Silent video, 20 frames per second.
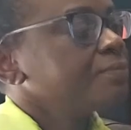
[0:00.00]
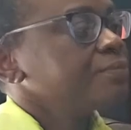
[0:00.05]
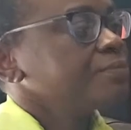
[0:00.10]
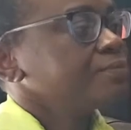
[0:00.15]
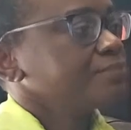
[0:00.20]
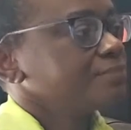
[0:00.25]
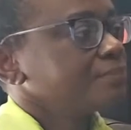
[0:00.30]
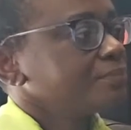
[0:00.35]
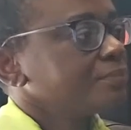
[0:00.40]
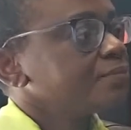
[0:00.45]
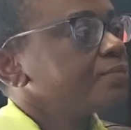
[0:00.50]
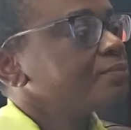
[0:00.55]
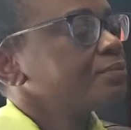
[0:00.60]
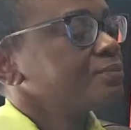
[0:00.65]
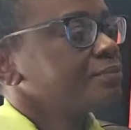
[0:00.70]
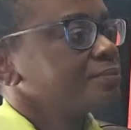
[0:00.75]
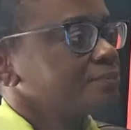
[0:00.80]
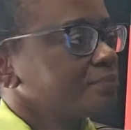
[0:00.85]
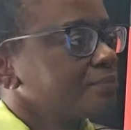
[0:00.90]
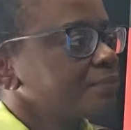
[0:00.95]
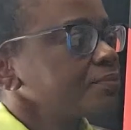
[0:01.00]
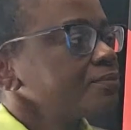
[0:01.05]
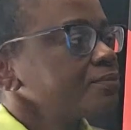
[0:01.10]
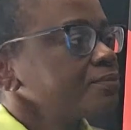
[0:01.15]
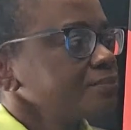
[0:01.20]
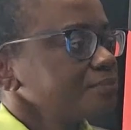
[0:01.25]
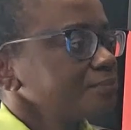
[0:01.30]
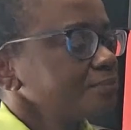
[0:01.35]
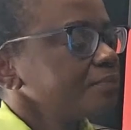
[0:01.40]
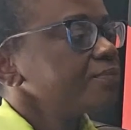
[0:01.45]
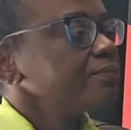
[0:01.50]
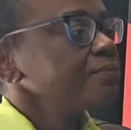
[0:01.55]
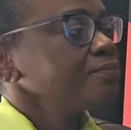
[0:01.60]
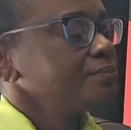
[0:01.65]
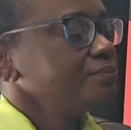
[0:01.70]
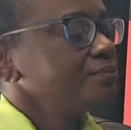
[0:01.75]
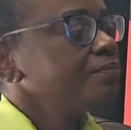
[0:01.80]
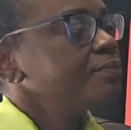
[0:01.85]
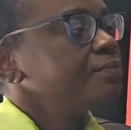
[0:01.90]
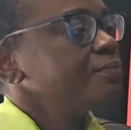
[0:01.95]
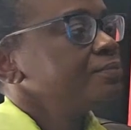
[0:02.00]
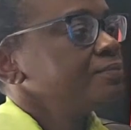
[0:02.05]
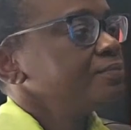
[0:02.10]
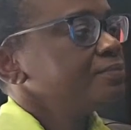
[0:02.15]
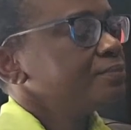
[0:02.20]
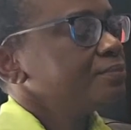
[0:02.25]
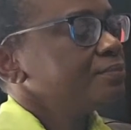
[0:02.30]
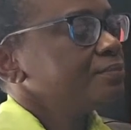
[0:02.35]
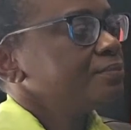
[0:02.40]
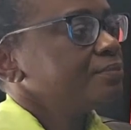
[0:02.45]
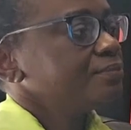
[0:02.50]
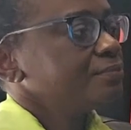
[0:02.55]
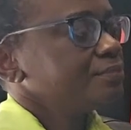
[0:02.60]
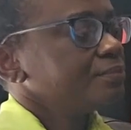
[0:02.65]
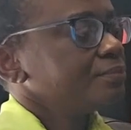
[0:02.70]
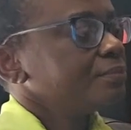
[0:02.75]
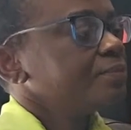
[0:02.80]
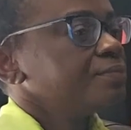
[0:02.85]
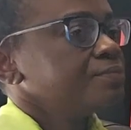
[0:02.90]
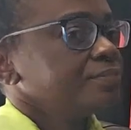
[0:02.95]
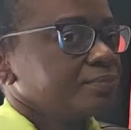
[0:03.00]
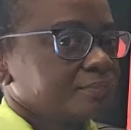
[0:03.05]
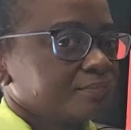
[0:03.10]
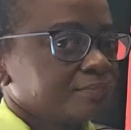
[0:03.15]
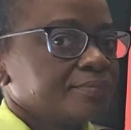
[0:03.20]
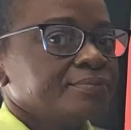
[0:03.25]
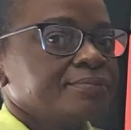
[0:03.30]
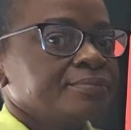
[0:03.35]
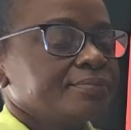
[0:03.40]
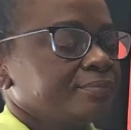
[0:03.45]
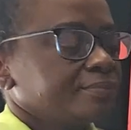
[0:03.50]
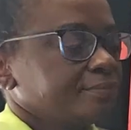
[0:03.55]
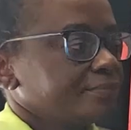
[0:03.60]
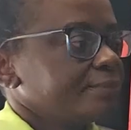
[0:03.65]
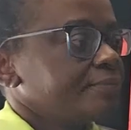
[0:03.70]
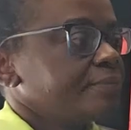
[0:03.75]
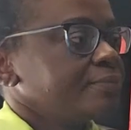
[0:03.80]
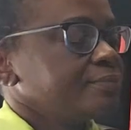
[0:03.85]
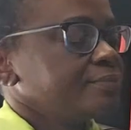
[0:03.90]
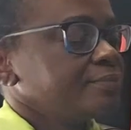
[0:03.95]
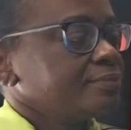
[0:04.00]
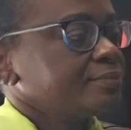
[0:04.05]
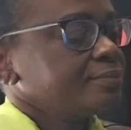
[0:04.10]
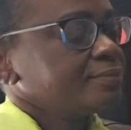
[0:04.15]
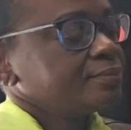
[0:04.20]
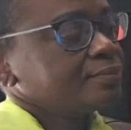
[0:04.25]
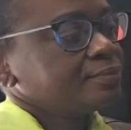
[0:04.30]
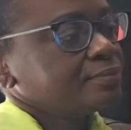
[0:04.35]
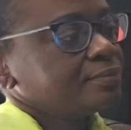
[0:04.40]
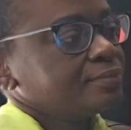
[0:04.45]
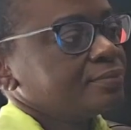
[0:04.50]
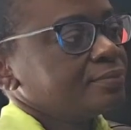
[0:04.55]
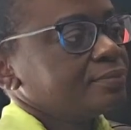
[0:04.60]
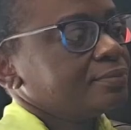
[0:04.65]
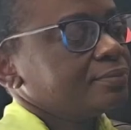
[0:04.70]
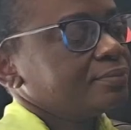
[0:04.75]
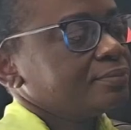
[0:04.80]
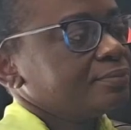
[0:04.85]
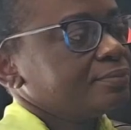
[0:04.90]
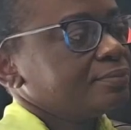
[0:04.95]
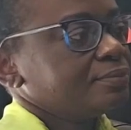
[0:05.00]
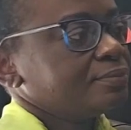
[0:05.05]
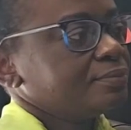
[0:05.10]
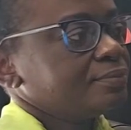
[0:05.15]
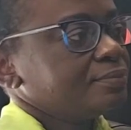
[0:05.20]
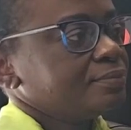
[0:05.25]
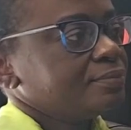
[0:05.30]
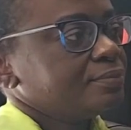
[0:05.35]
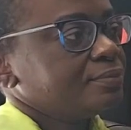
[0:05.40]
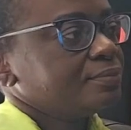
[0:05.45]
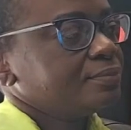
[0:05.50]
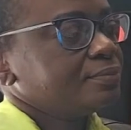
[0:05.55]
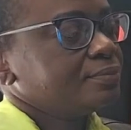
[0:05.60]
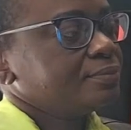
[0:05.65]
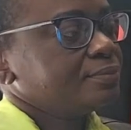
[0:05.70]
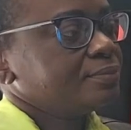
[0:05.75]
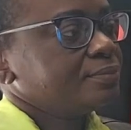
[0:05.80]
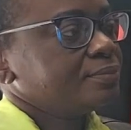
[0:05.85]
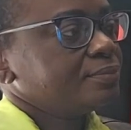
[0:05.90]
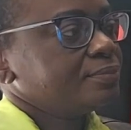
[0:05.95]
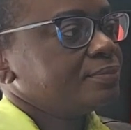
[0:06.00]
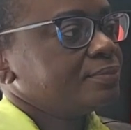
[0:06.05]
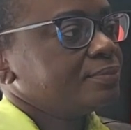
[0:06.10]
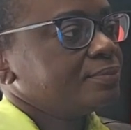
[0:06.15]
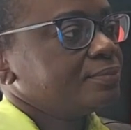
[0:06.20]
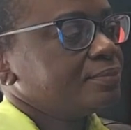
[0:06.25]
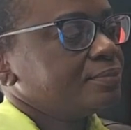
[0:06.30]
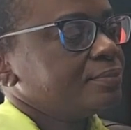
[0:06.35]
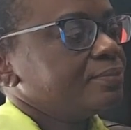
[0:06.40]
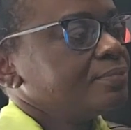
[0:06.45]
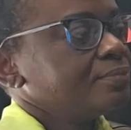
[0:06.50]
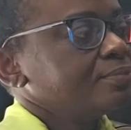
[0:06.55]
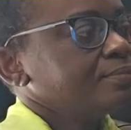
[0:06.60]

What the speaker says: [no speech]